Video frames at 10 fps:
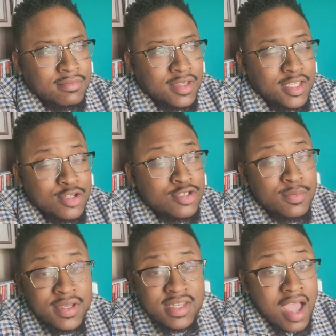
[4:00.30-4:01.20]
It used to
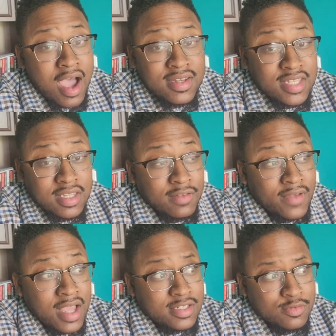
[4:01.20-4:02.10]
be
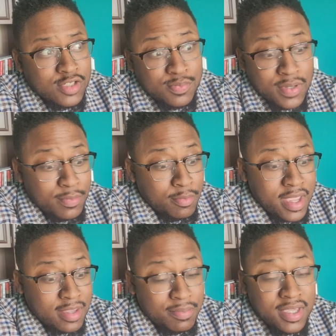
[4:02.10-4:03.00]
non-televised. It was just people
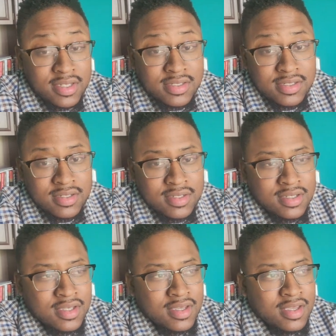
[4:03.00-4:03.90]
making picks.
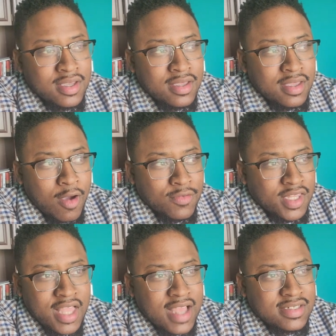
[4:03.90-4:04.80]
Over
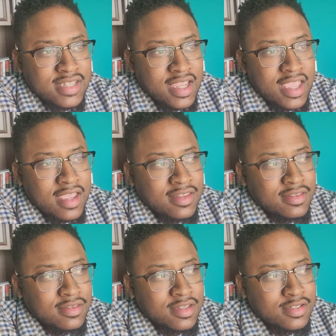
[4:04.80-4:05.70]
the last decade,
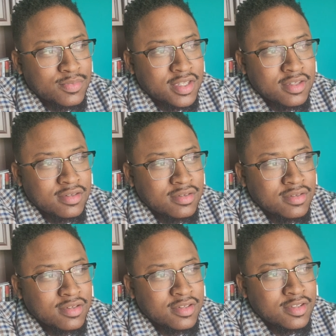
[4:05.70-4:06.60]
there's been,
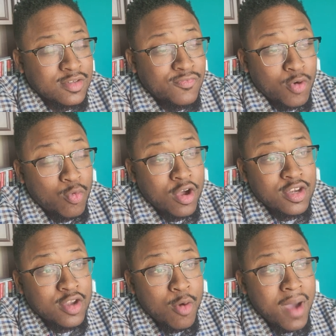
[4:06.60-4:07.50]
for
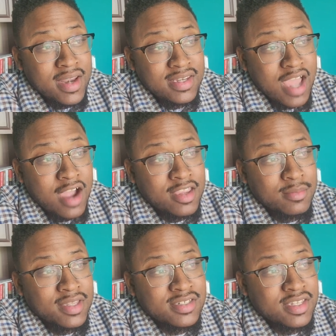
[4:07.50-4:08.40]
one, nobody
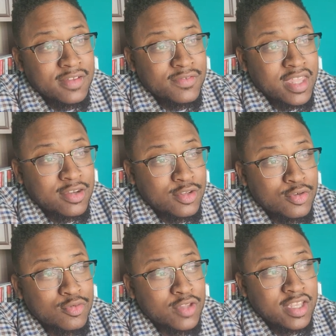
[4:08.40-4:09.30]
documents it. If they
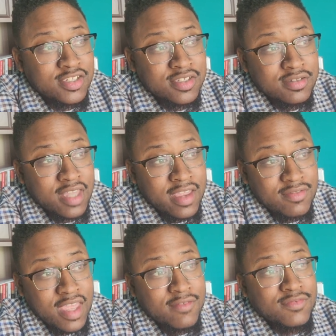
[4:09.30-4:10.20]
do,
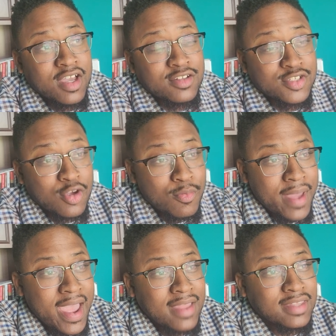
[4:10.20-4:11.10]
they've done so
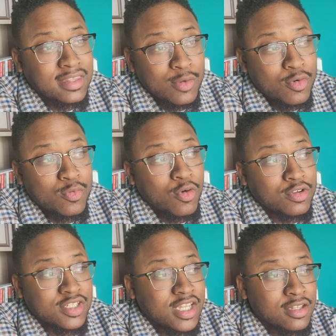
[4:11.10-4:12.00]
bad that they wouldn't want
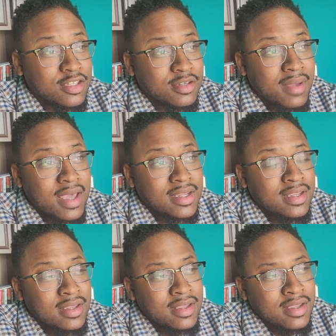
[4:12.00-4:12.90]
to tell anybody.
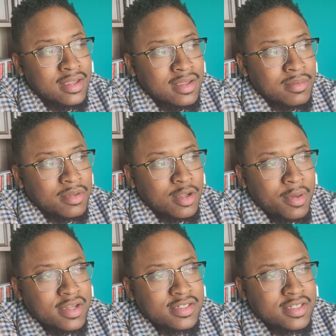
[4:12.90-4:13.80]
But
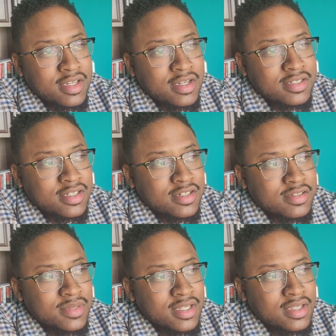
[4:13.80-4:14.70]
nobody's done it as good
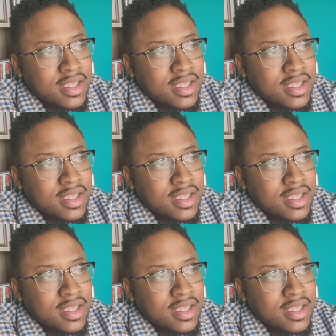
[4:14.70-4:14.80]
as me.